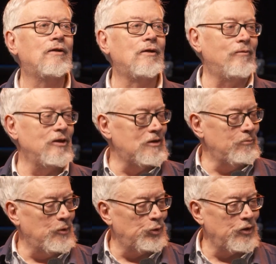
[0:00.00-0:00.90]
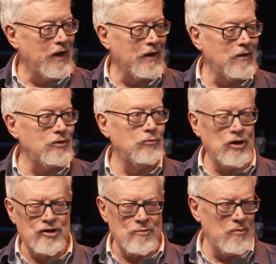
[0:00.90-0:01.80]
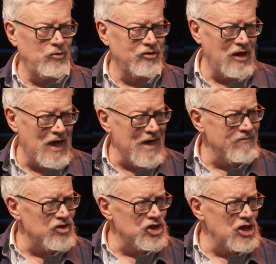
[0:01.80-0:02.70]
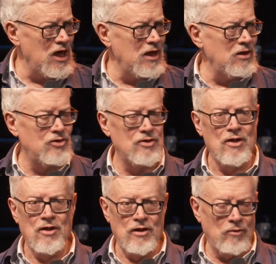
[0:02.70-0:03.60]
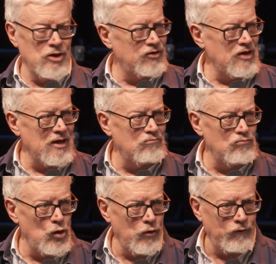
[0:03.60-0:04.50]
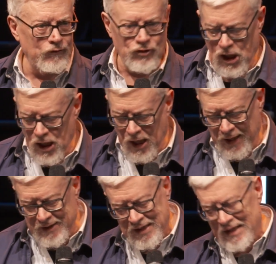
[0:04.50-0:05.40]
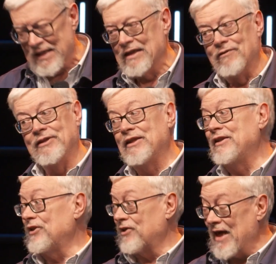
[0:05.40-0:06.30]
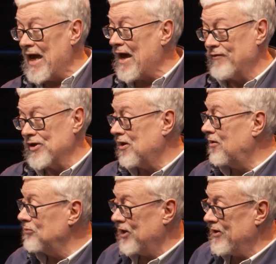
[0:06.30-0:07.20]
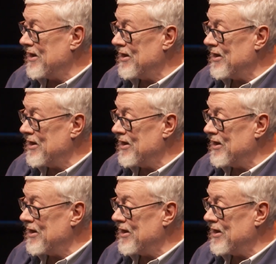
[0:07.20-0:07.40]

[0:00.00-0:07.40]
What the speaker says: You want to see people healed? You want to see people's lives changed? You want to see a move of God? Well, then you're going to have to come to the